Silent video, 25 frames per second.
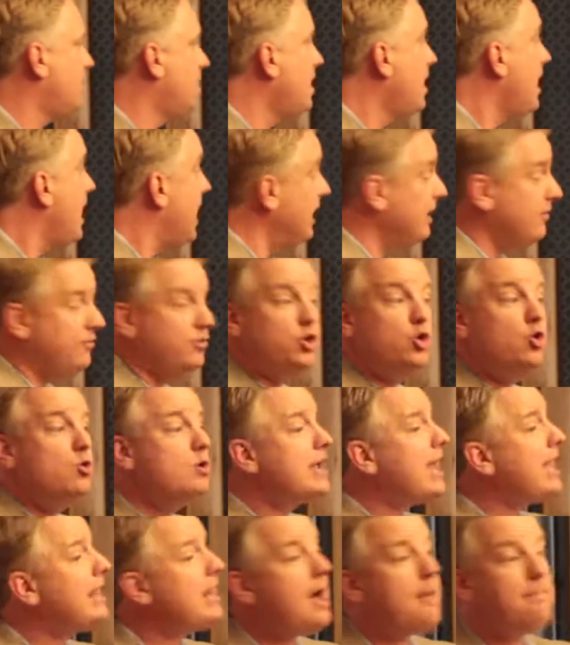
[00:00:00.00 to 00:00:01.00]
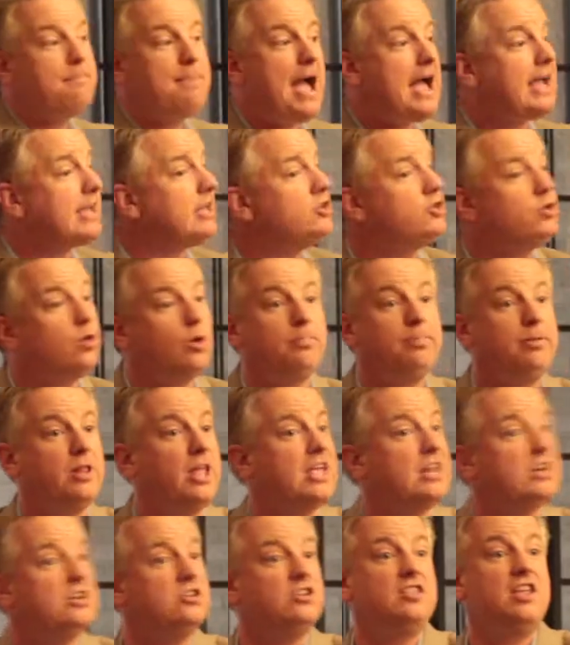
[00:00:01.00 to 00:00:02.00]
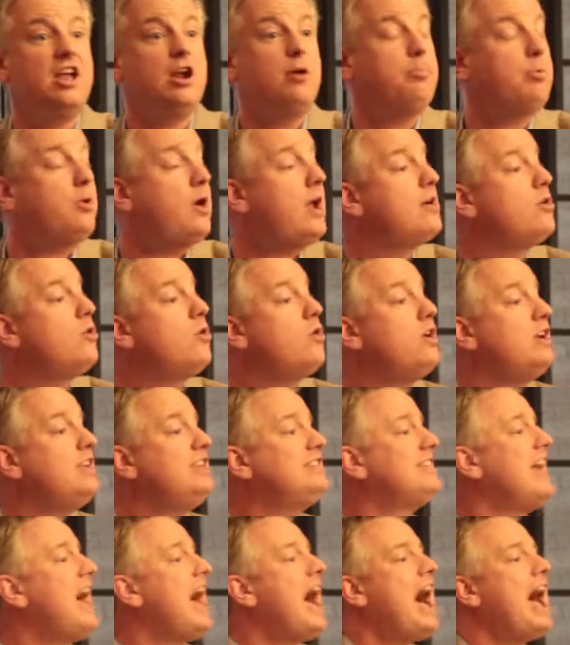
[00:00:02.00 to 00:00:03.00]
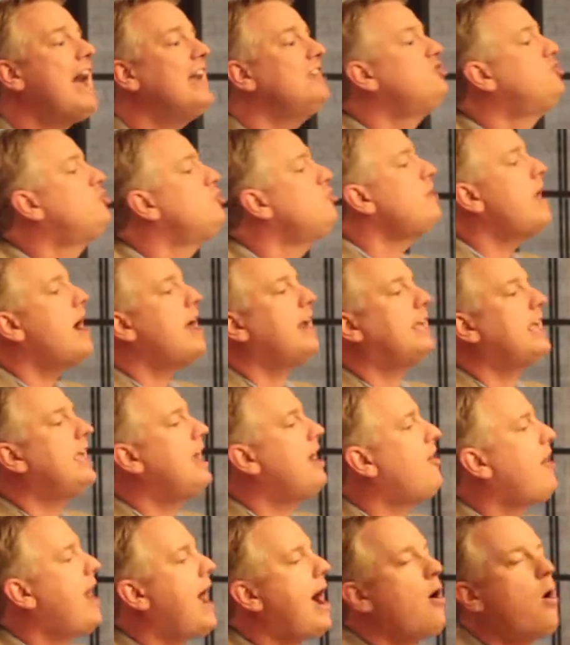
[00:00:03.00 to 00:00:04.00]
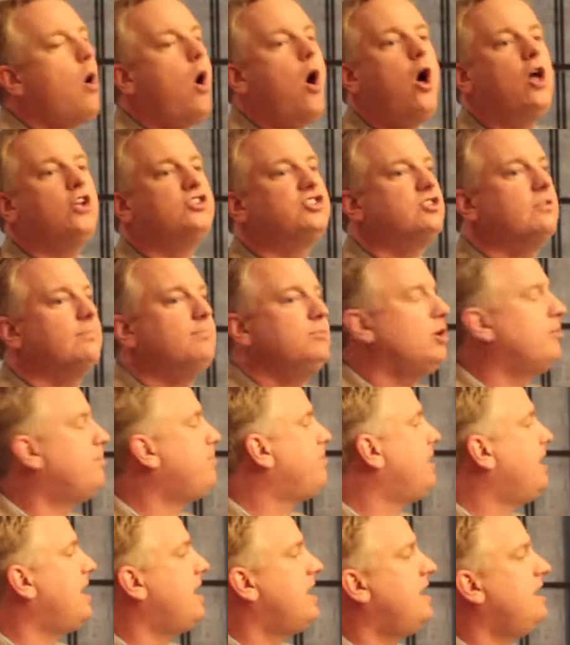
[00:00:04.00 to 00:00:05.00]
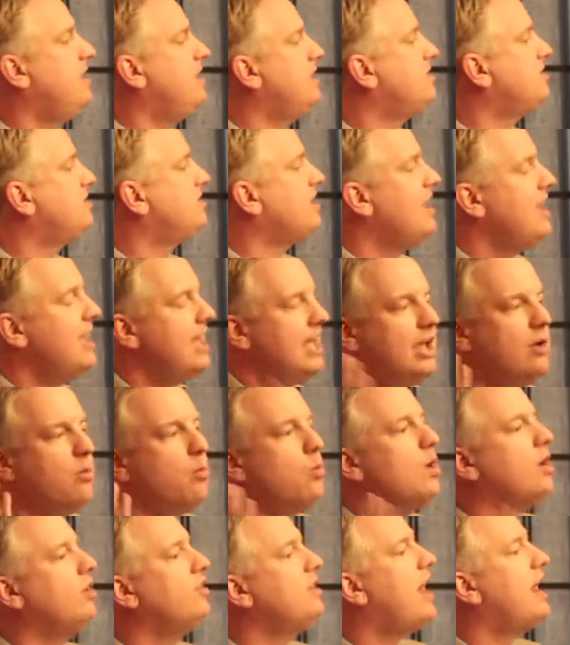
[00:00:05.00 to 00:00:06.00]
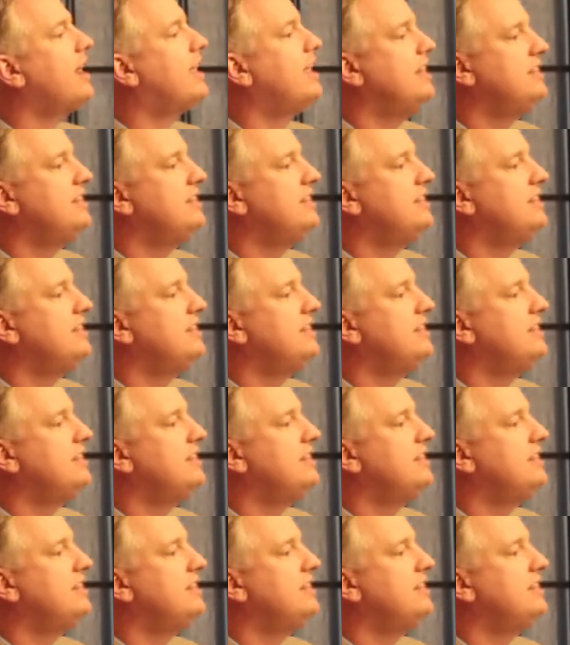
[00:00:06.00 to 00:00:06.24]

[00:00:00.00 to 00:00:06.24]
And if you cannot package your plan into their priorities, I do not care how awesome your plan is, it will not get